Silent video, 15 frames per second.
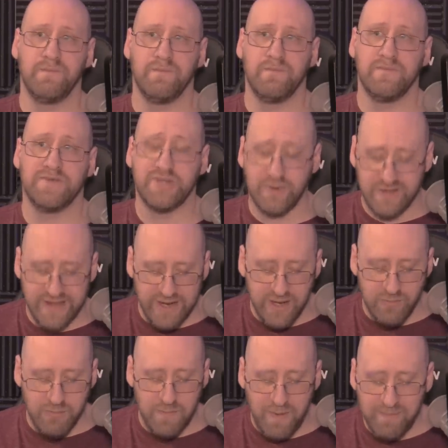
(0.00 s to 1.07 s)
showing that a
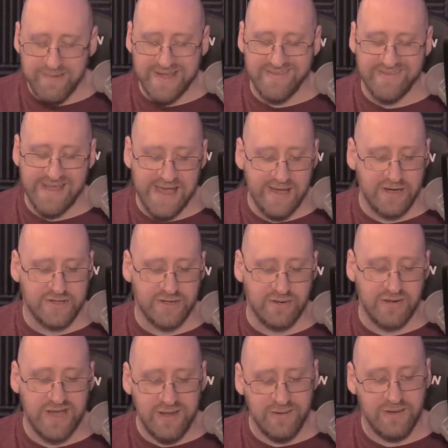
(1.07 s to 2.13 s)
Republican state
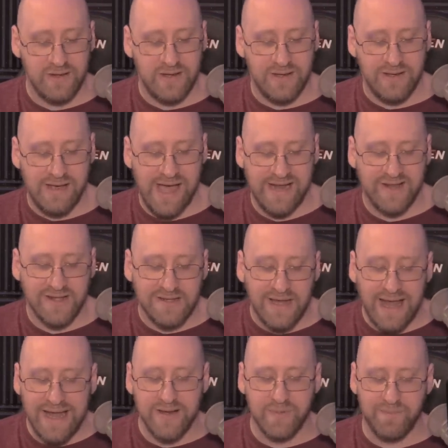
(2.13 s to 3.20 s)
attorney had
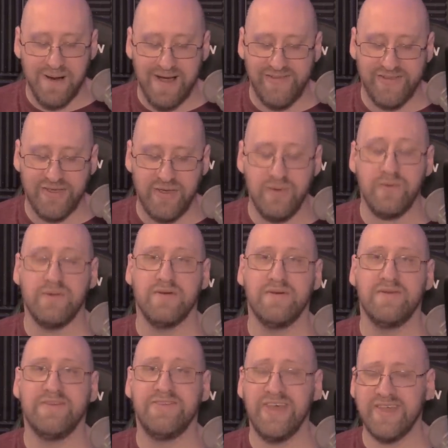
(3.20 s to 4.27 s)
declined to prosecute
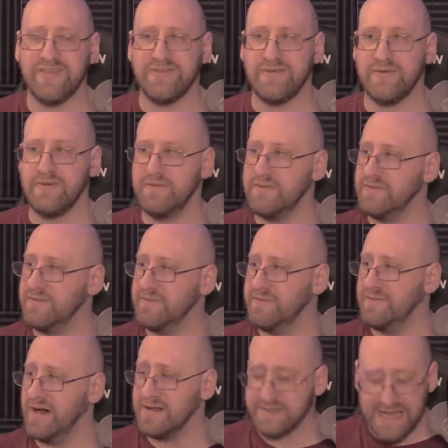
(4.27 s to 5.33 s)
six
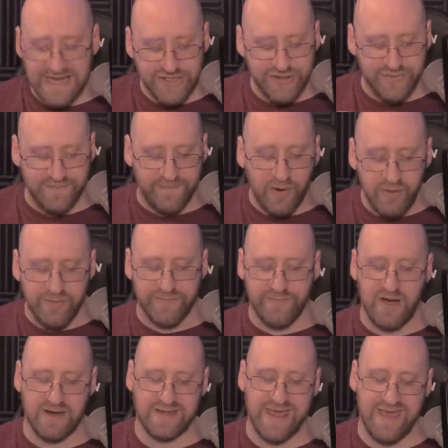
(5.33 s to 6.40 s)
alleged voter
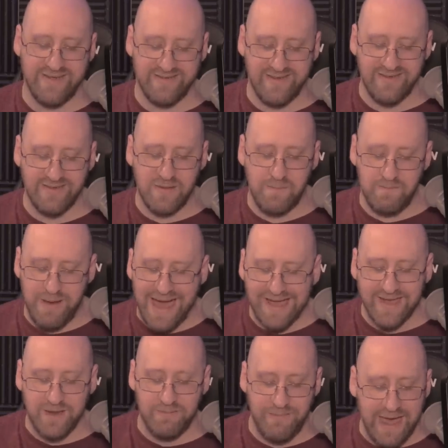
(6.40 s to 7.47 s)
fraud cases
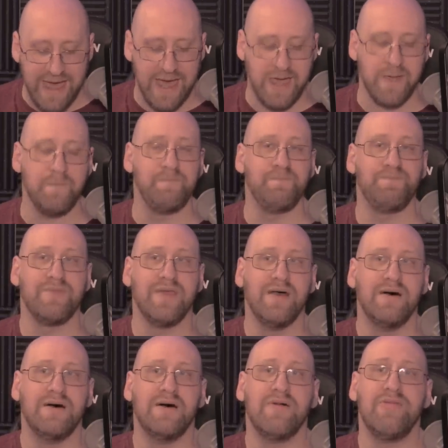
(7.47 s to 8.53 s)
back in May
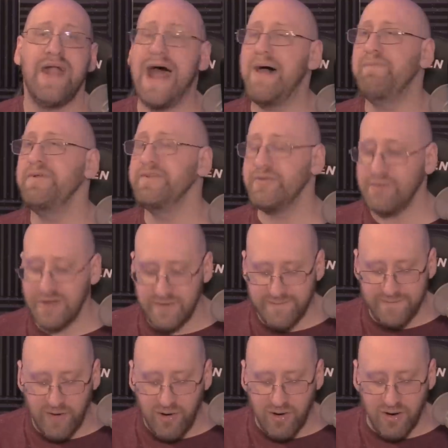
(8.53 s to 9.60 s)
that happened to
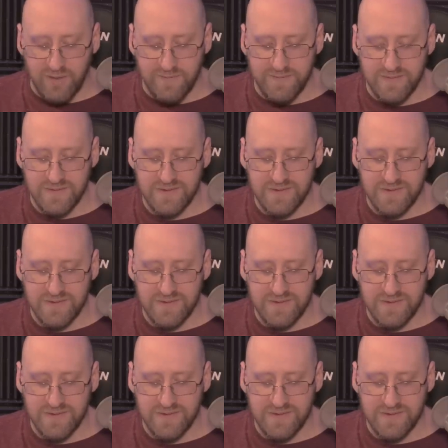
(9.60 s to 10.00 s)
involve